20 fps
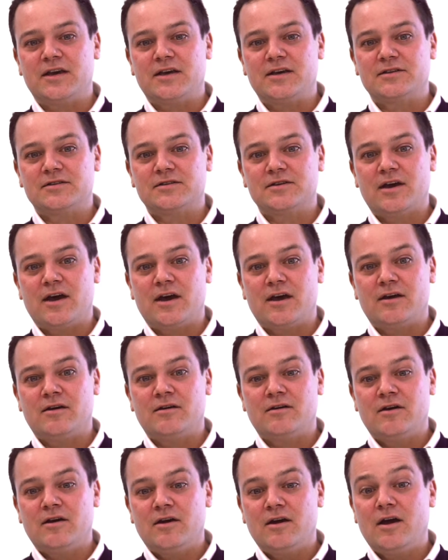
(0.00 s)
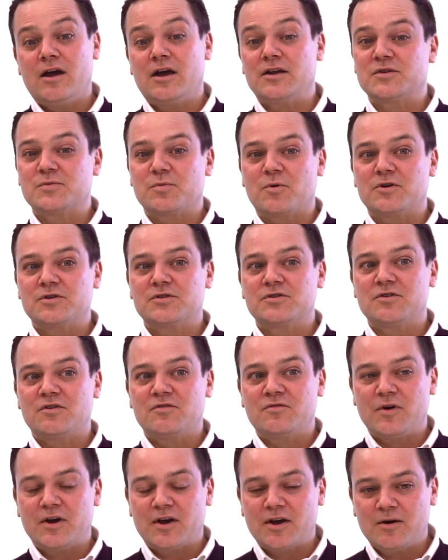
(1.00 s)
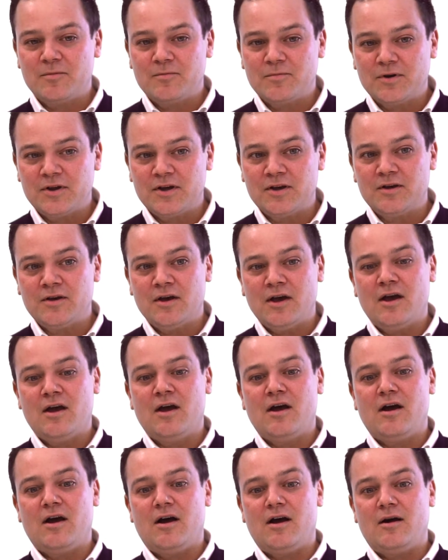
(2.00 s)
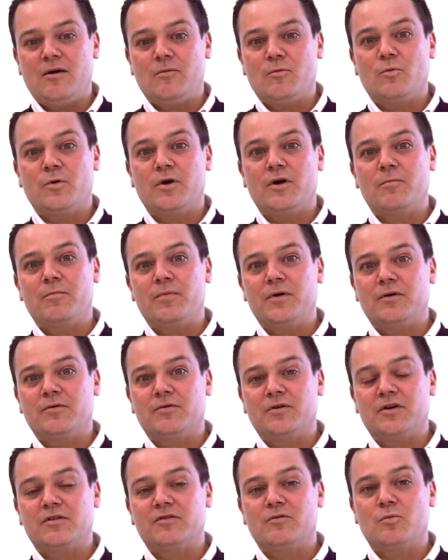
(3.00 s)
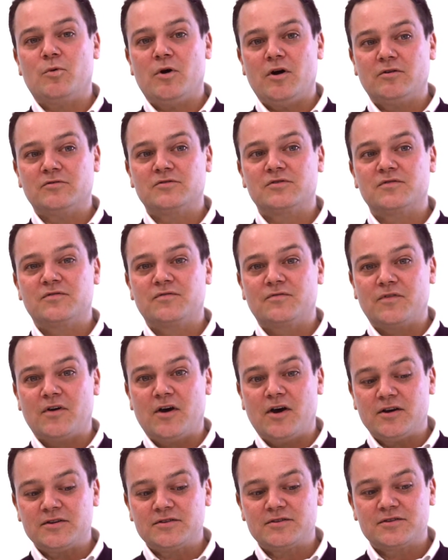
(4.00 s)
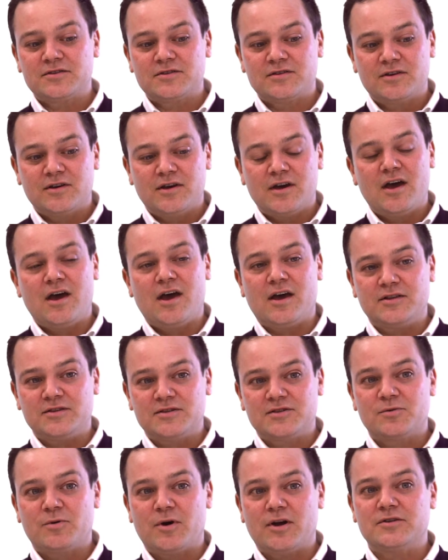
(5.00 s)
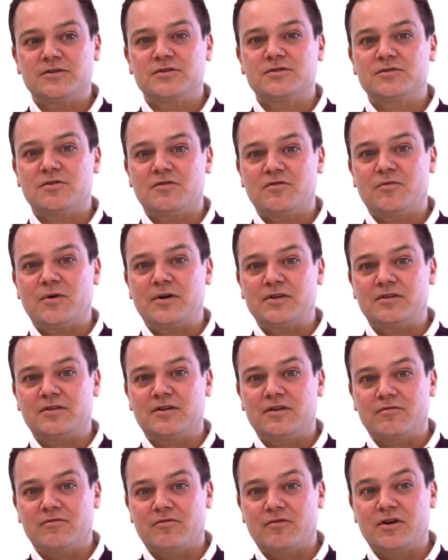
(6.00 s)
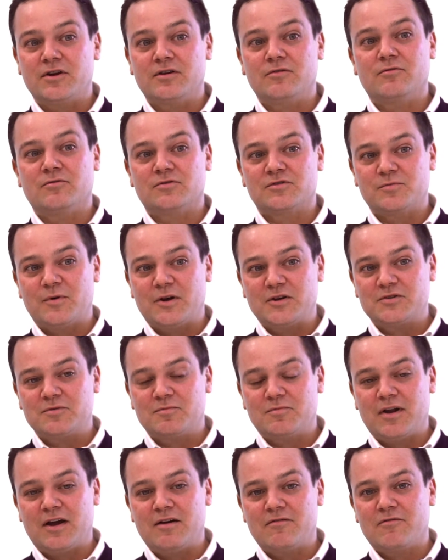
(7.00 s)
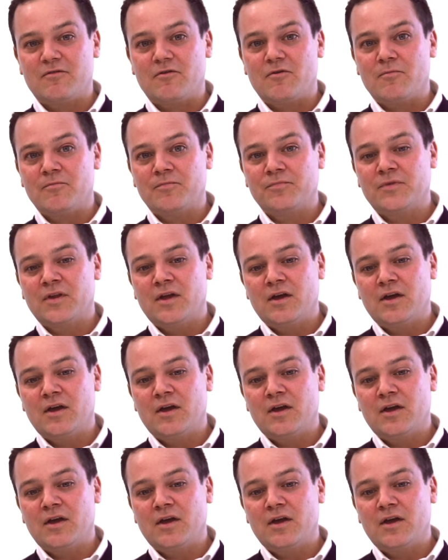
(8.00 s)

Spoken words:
is an enterprise software company. We are building the world's first end-to-end software delivery automation platform.